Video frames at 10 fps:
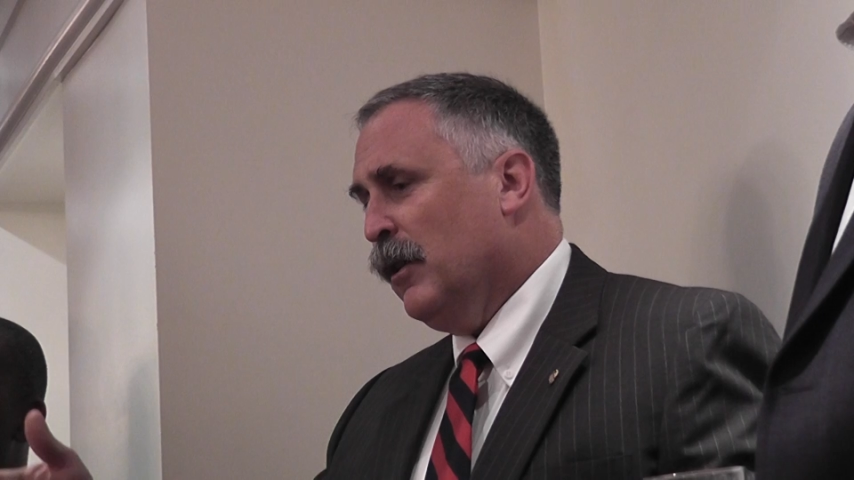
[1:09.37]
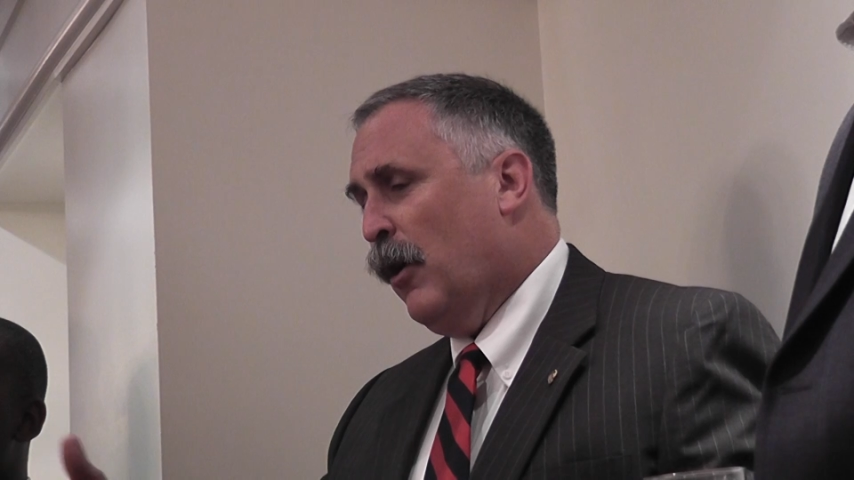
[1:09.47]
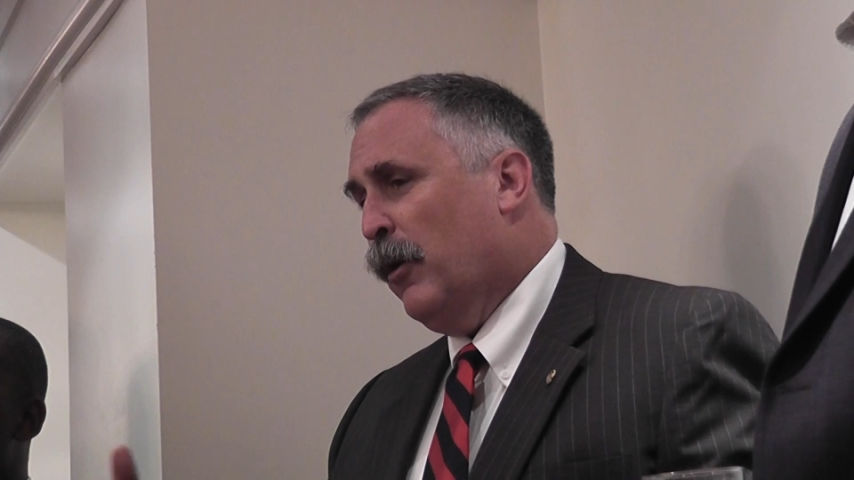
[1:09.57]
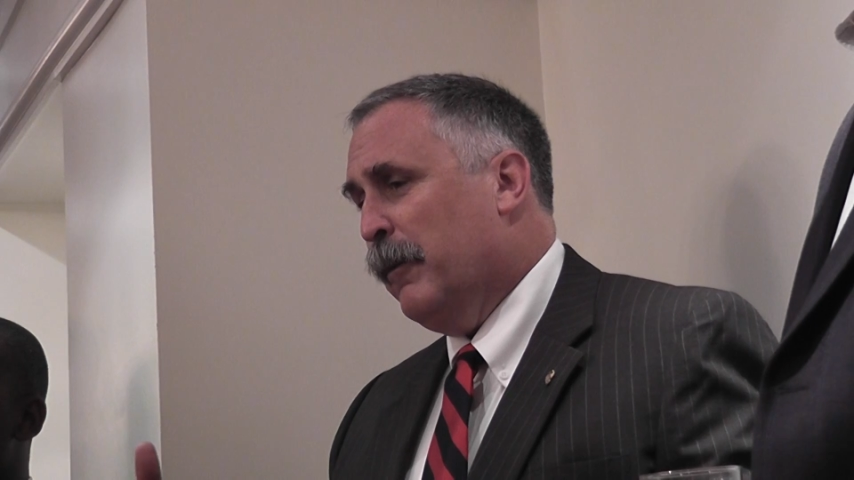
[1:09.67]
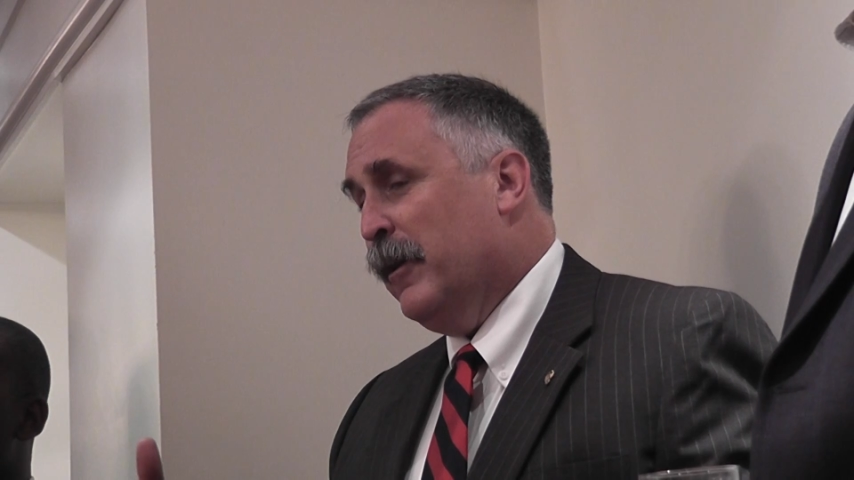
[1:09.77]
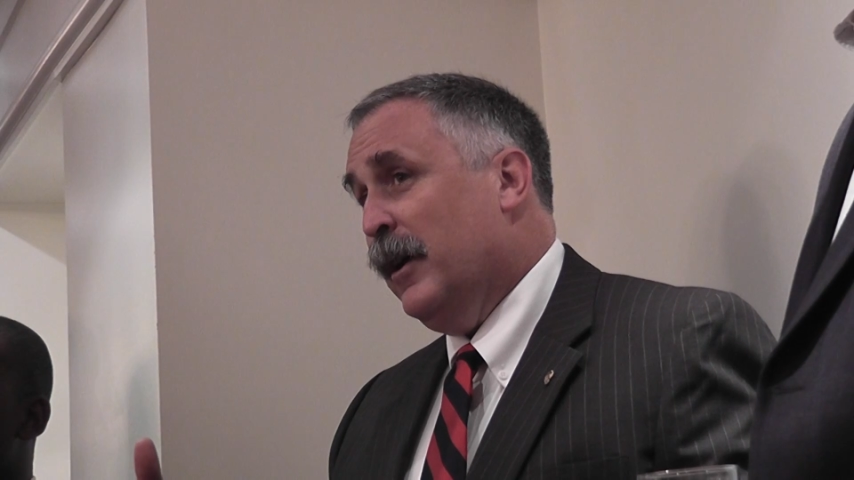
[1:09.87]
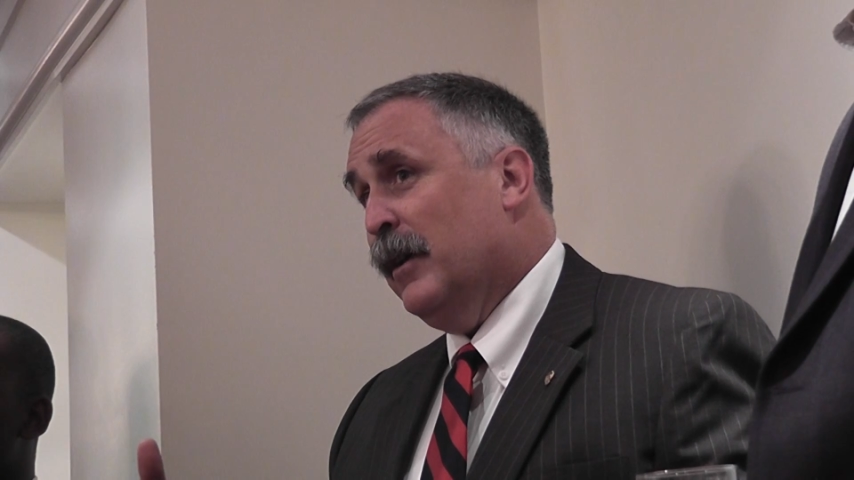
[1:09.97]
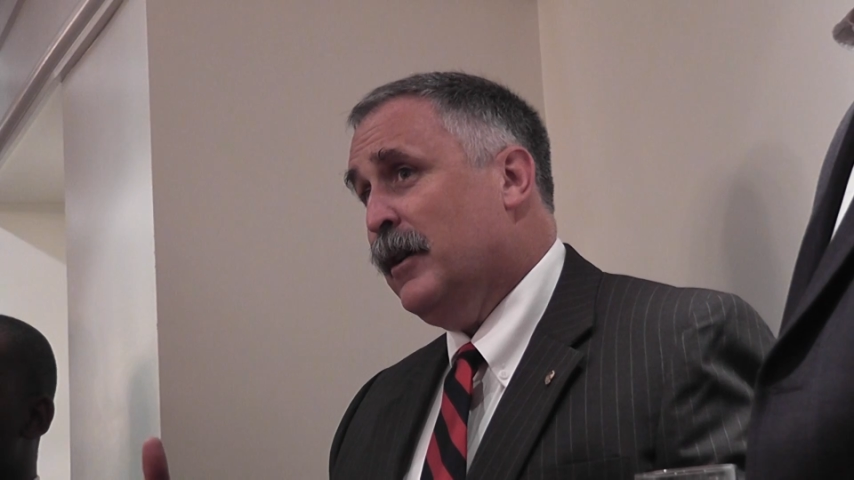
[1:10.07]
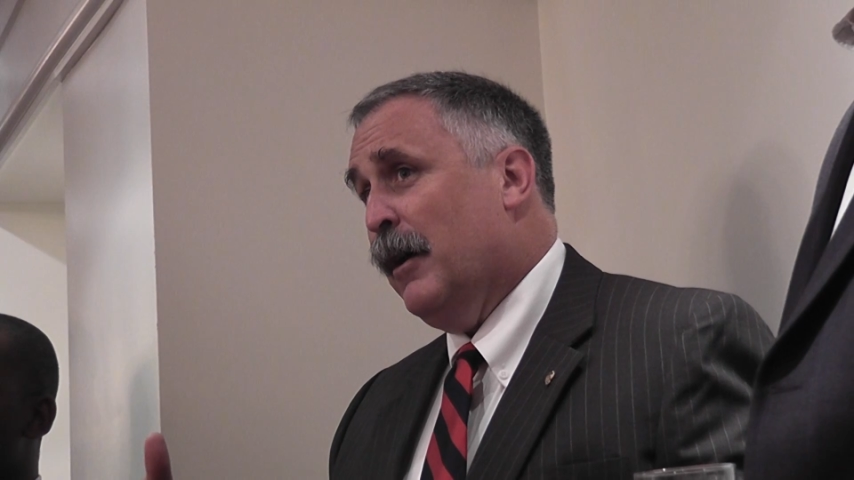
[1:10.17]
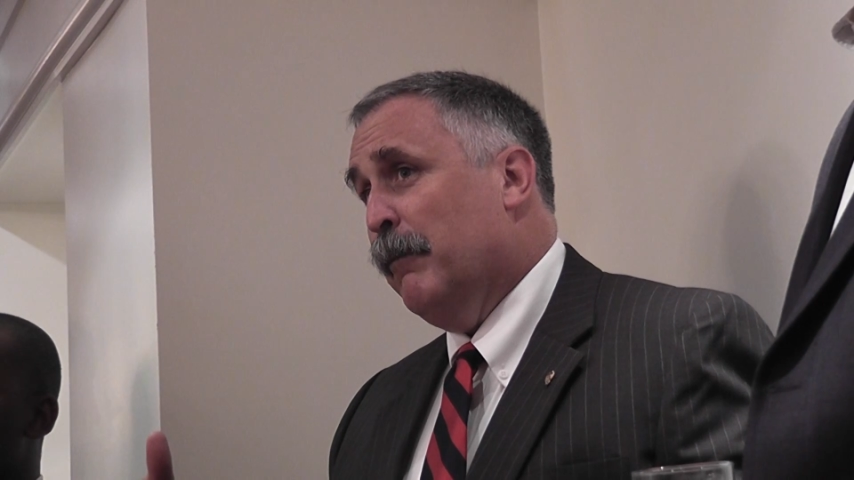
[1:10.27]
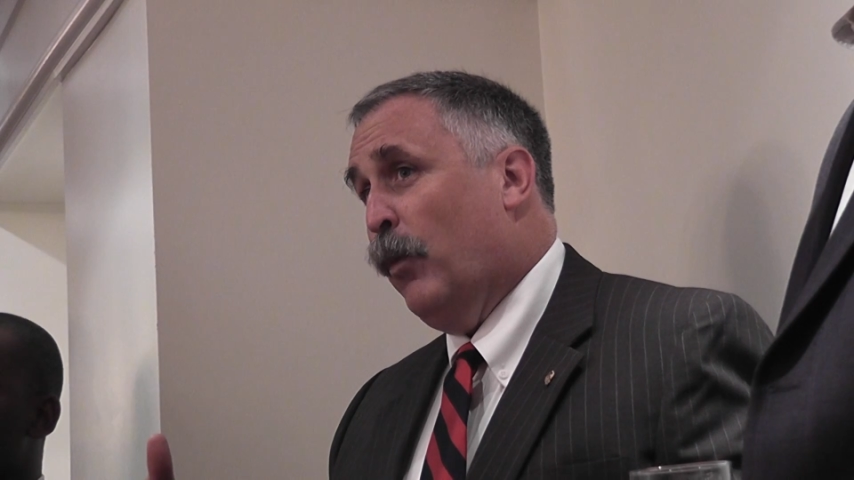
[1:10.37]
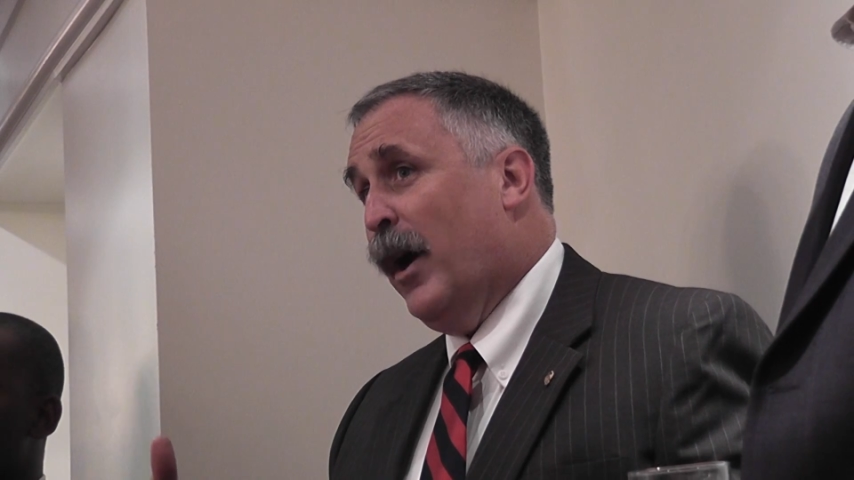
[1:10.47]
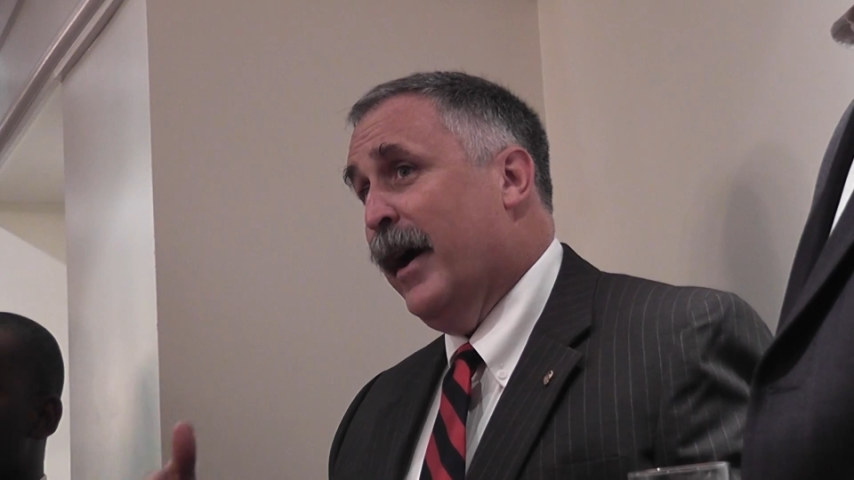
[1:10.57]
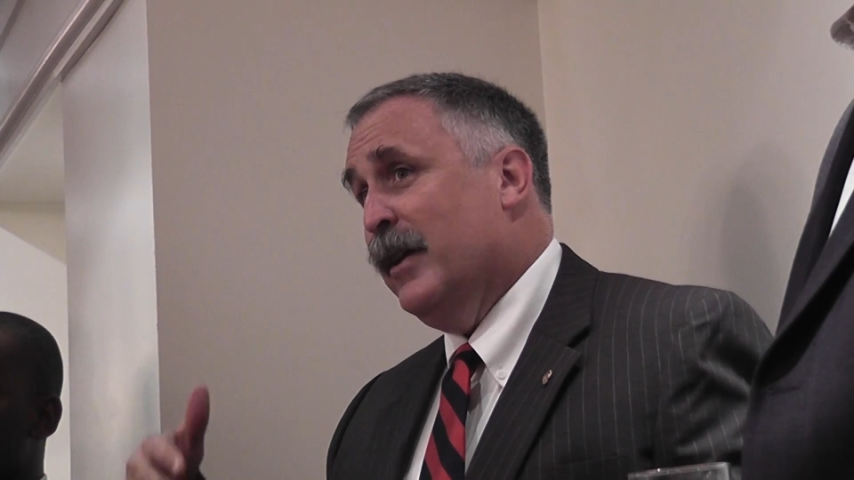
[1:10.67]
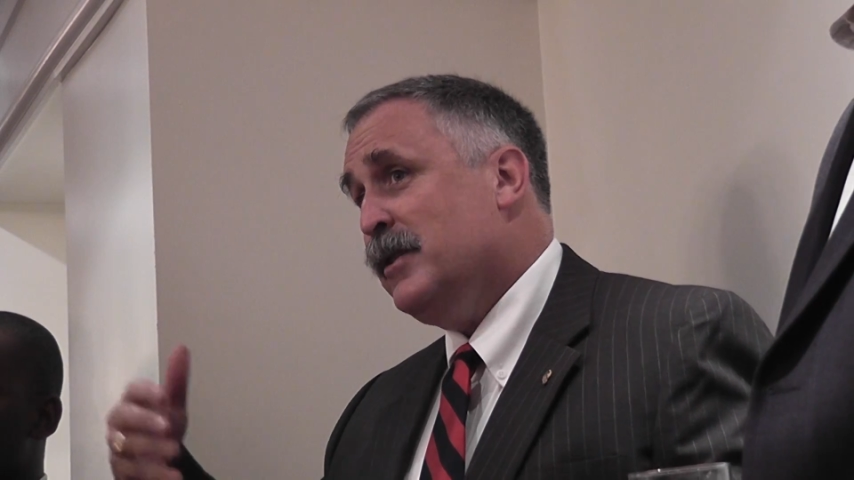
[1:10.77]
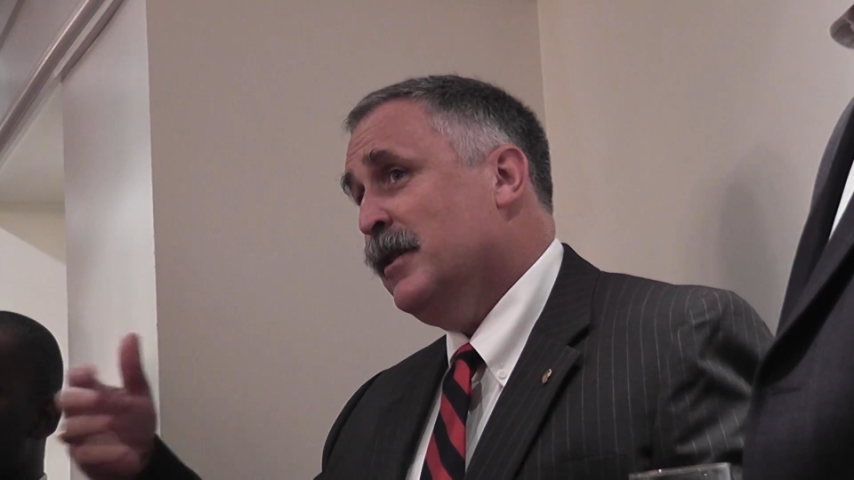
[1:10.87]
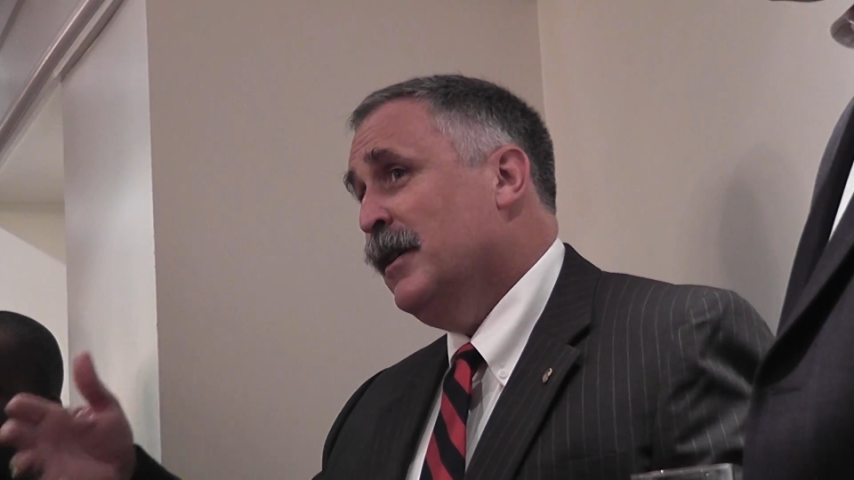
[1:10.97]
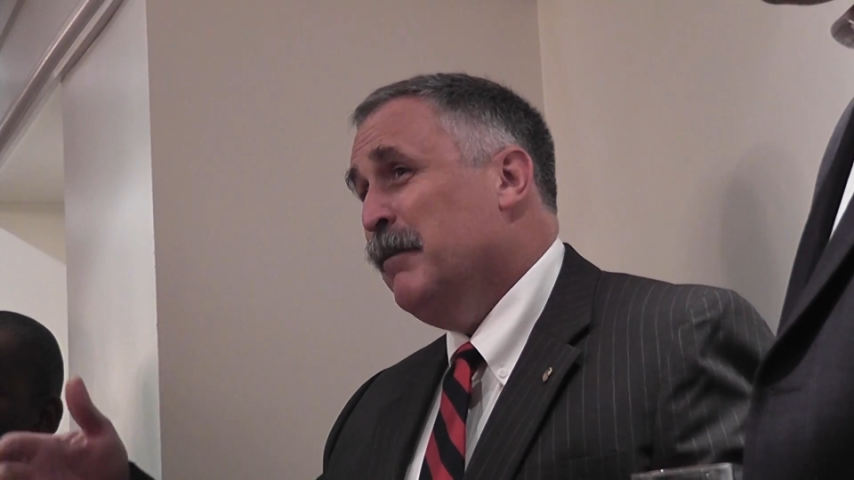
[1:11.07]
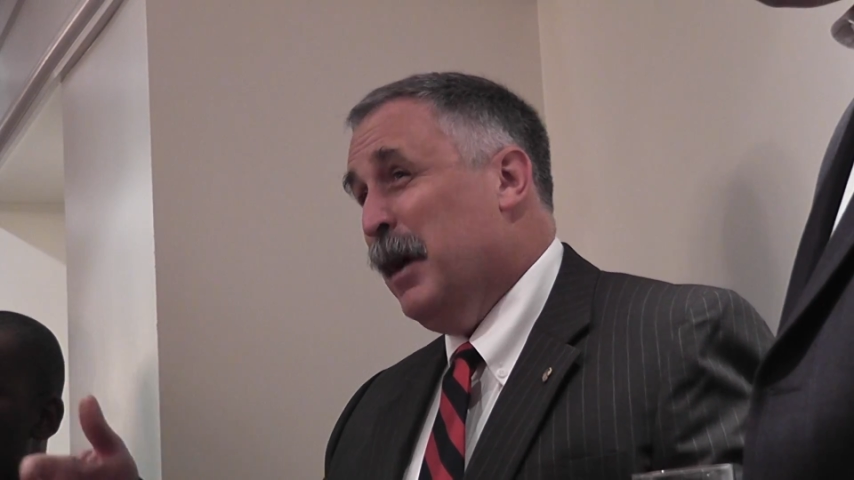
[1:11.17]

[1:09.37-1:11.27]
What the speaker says: lower income whites,